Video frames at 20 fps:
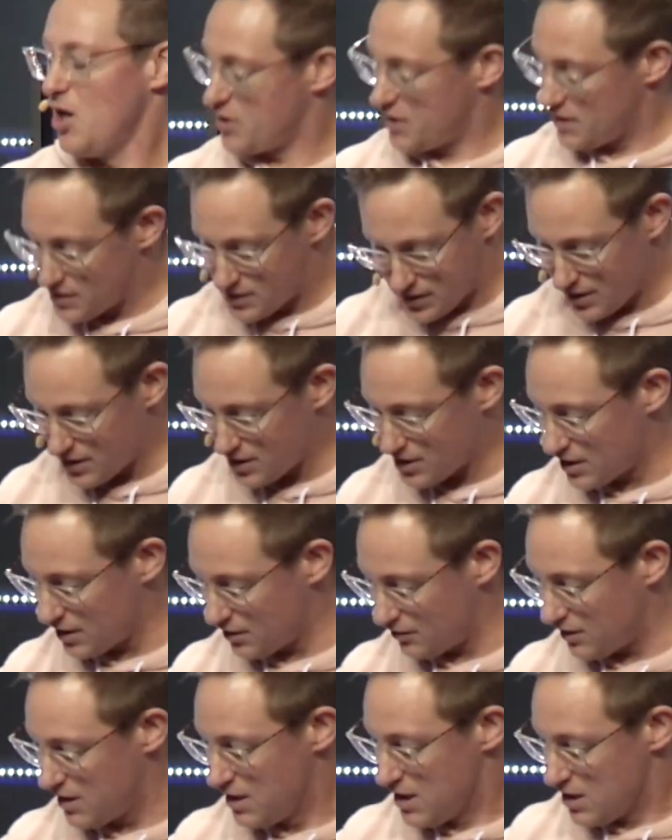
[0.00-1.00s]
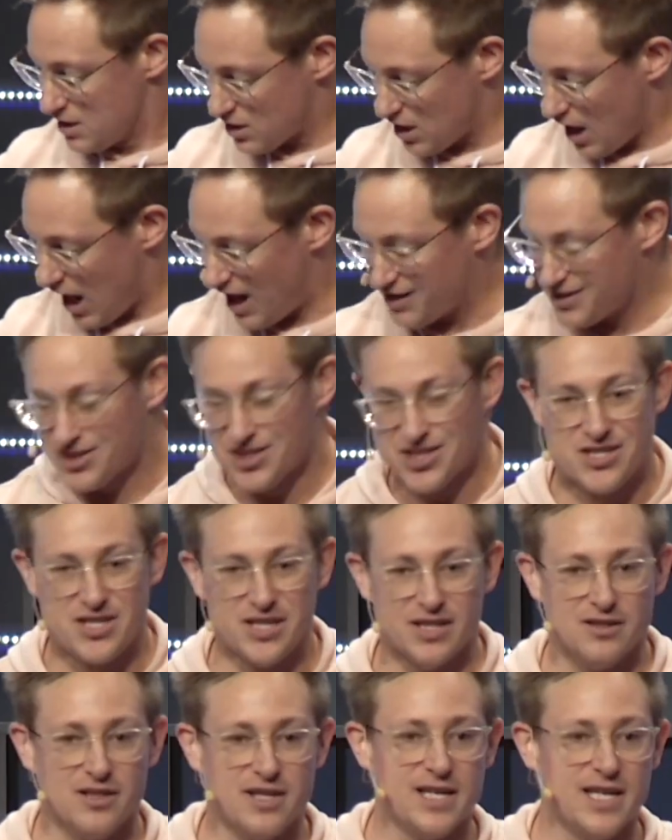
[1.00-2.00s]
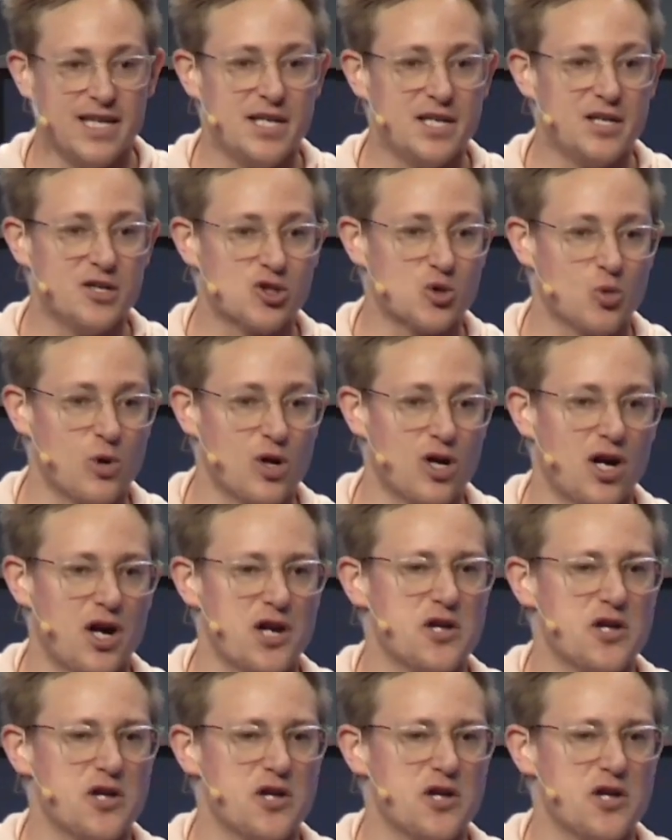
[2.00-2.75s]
you consistently, constantly in His Word?